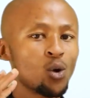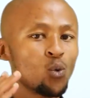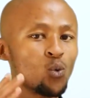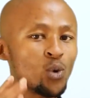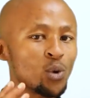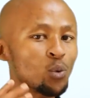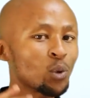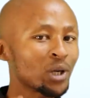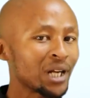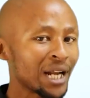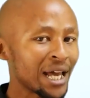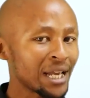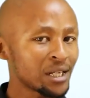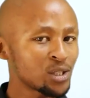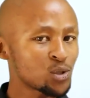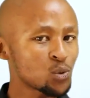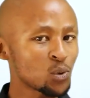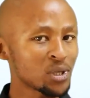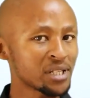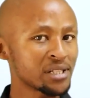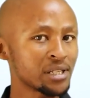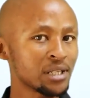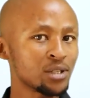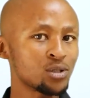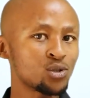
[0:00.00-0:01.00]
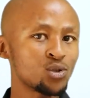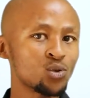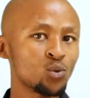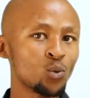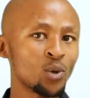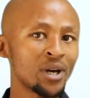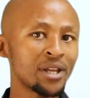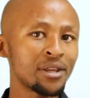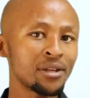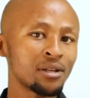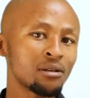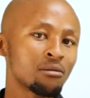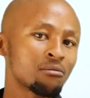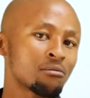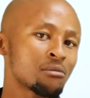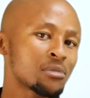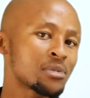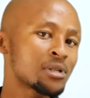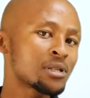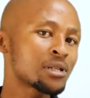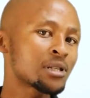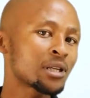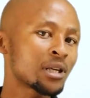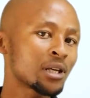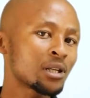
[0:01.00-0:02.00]
we would like to assist you with
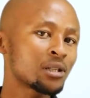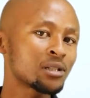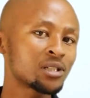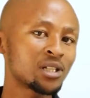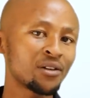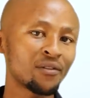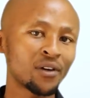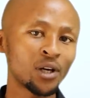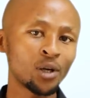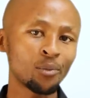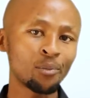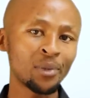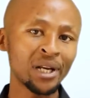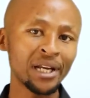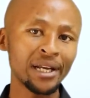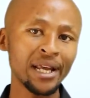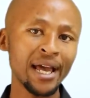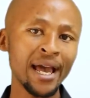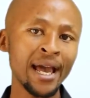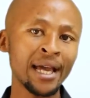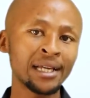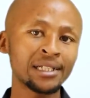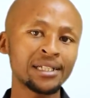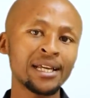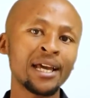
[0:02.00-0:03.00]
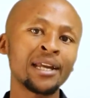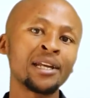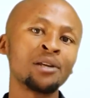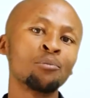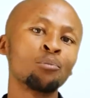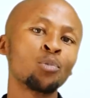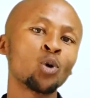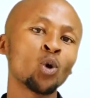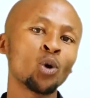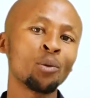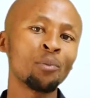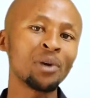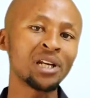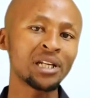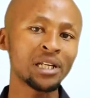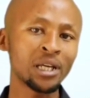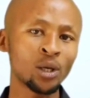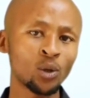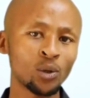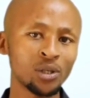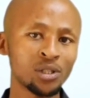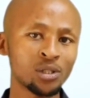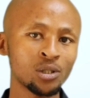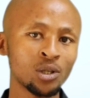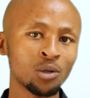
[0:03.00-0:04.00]
Skills Development Act and Employment
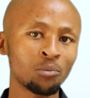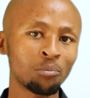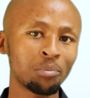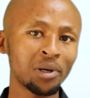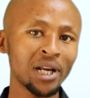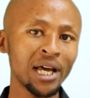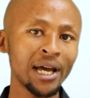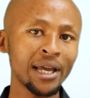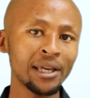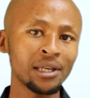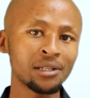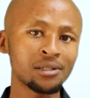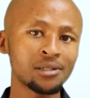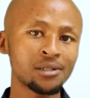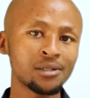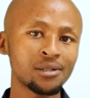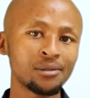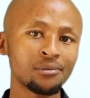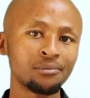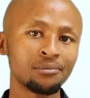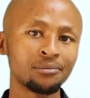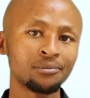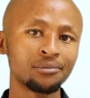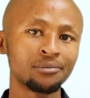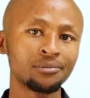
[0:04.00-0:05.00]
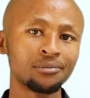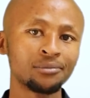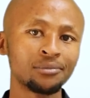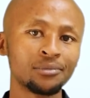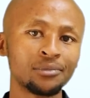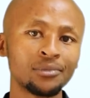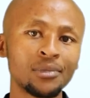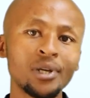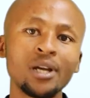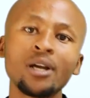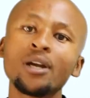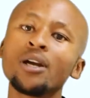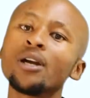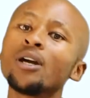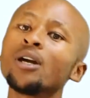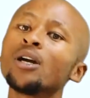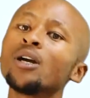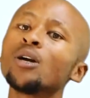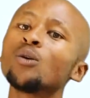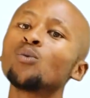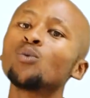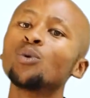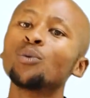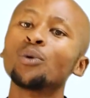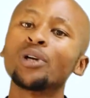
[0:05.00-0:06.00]
Equity Compliance.
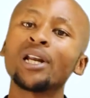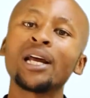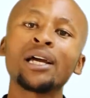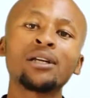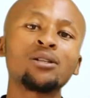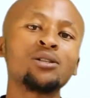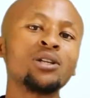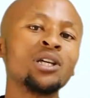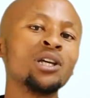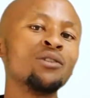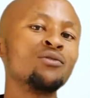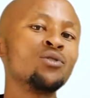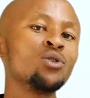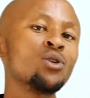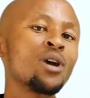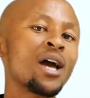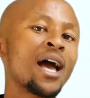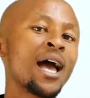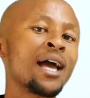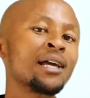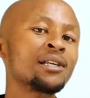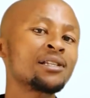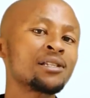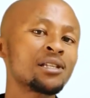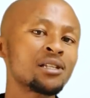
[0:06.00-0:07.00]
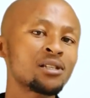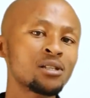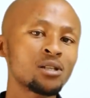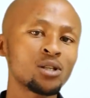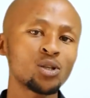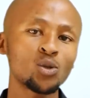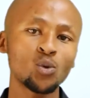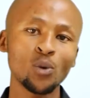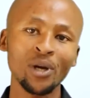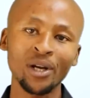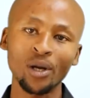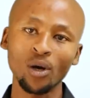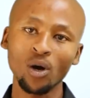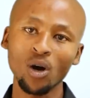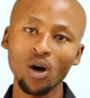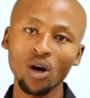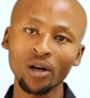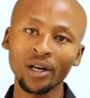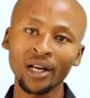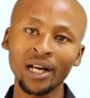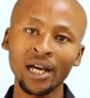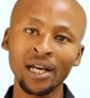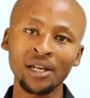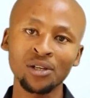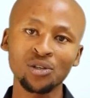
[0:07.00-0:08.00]
We would like to give you access to an
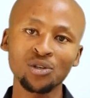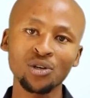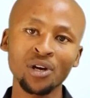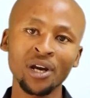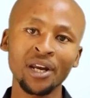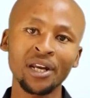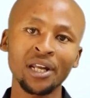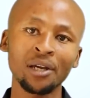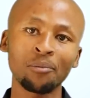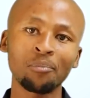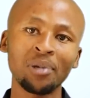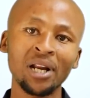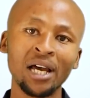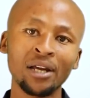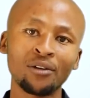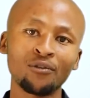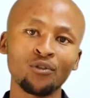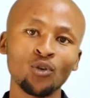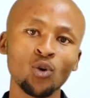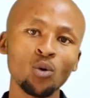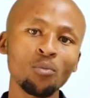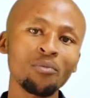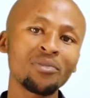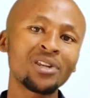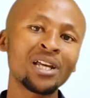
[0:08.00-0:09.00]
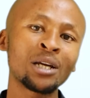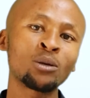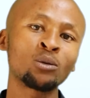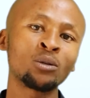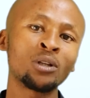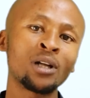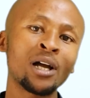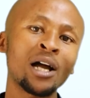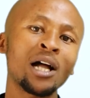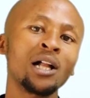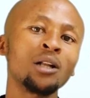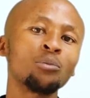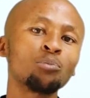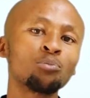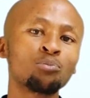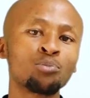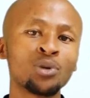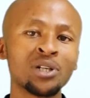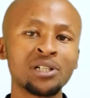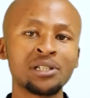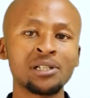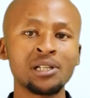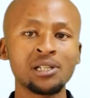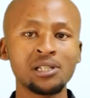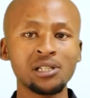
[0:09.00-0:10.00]
online training platform that will help
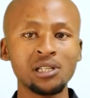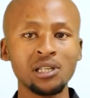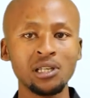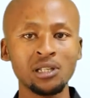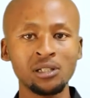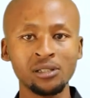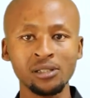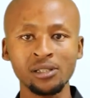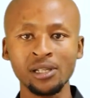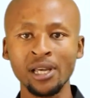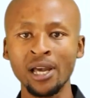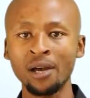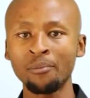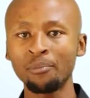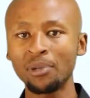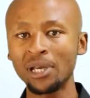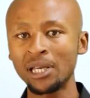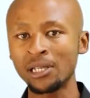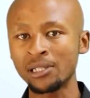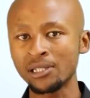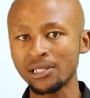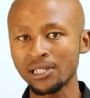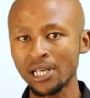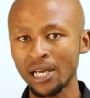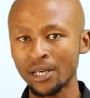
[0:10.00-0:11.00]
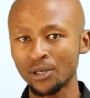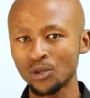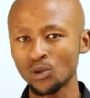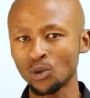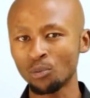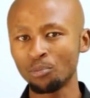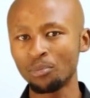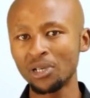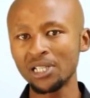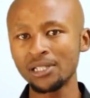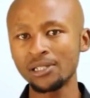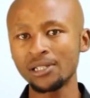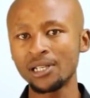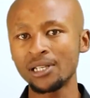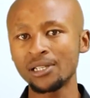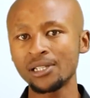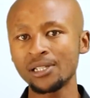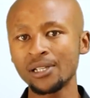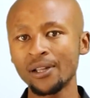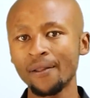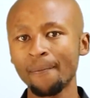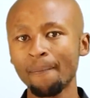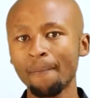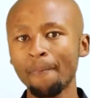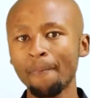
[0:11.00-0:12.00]
bridge the skills gap inside your business.